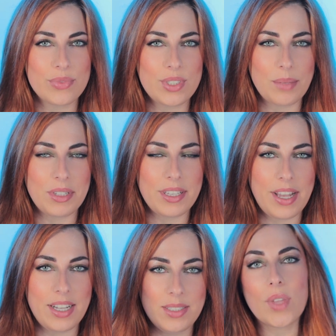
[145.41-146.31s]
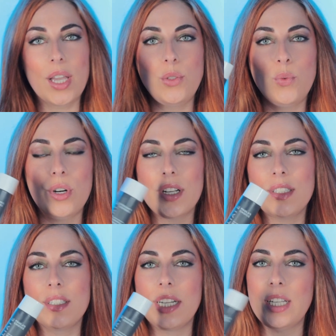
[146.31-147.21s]
Something like that. It
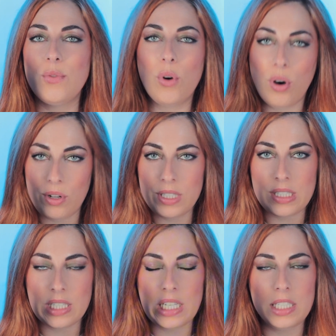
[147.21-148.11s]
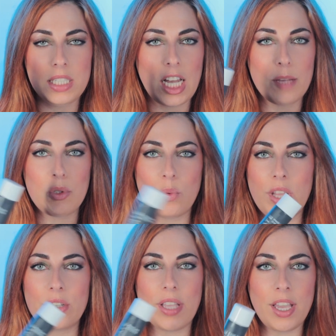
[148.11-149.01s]
works great for all the skin types
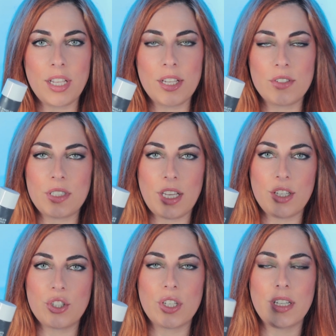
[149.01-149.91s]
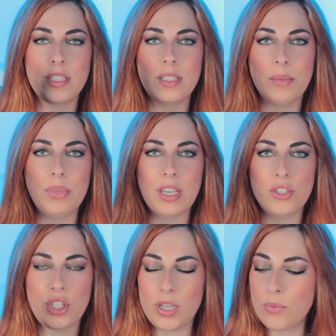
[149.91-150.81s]
without any irritation. The
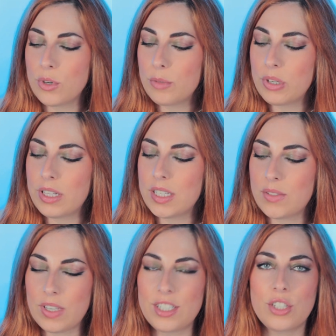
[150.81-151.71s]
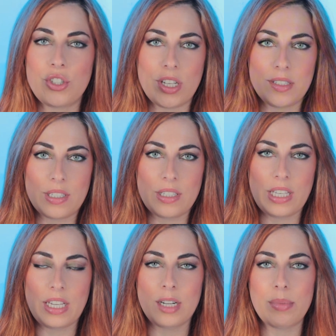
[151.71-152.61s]
BHA formula is very gentle
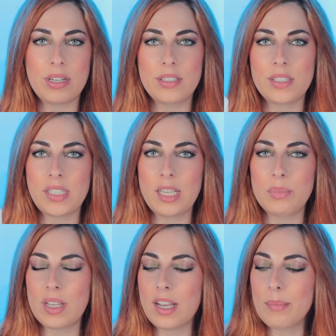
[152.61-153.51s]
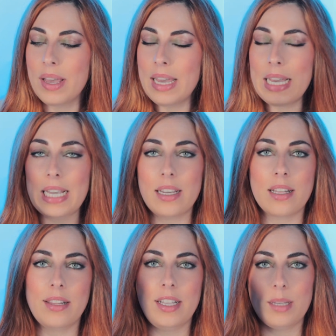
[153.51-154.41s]
here, but in the same time, it
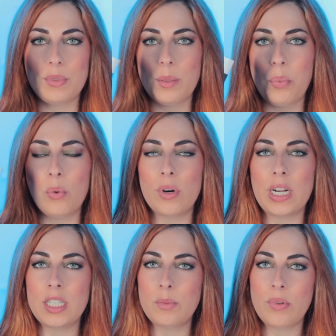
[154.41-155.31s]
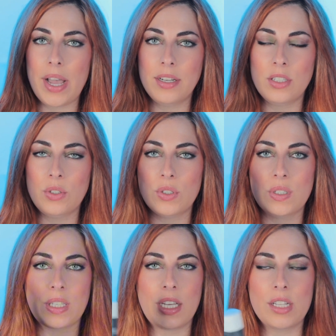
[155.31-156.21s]
cleans up the pore, it's brightening your
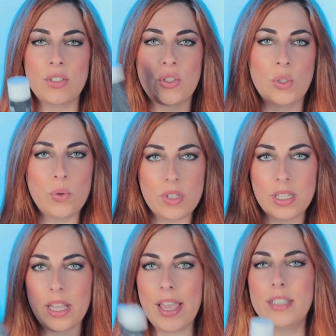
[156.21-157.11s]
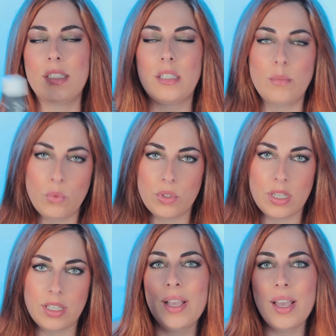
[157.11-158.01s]
skin, soothing and
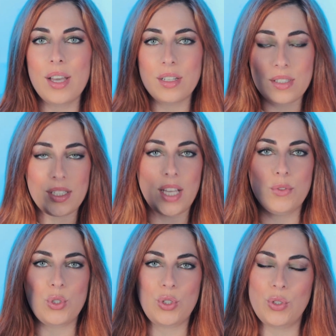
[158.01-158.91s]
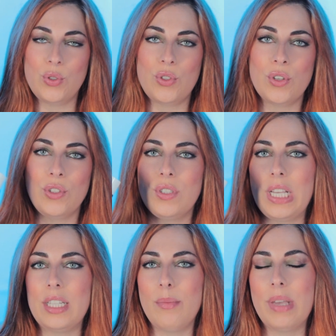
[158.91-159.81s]
smoothing, and it's safe to use on your
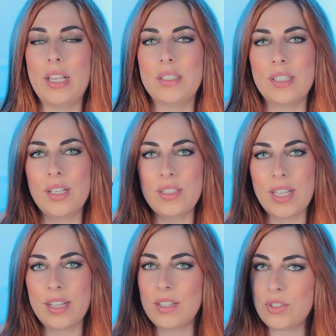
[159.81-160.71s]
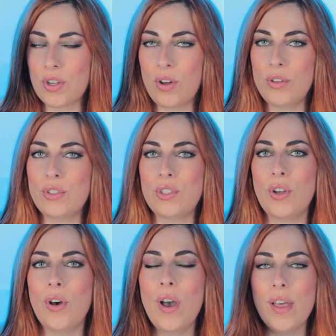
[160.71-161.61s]
daily basis, and it's
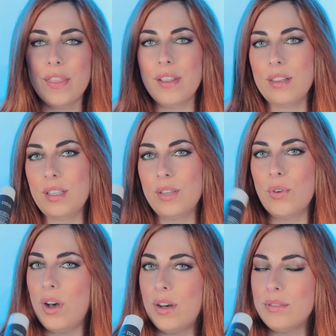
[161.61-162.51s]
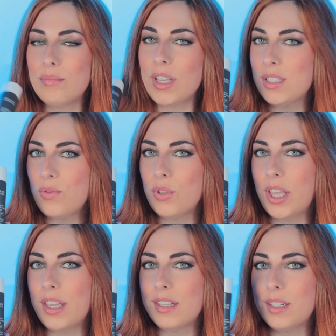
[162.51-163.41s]
also the leave-on
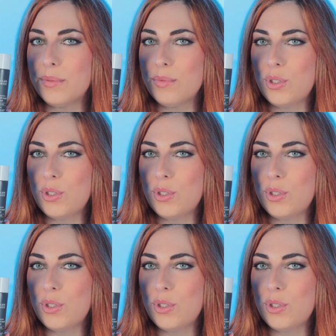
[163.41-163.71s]
exfoliator.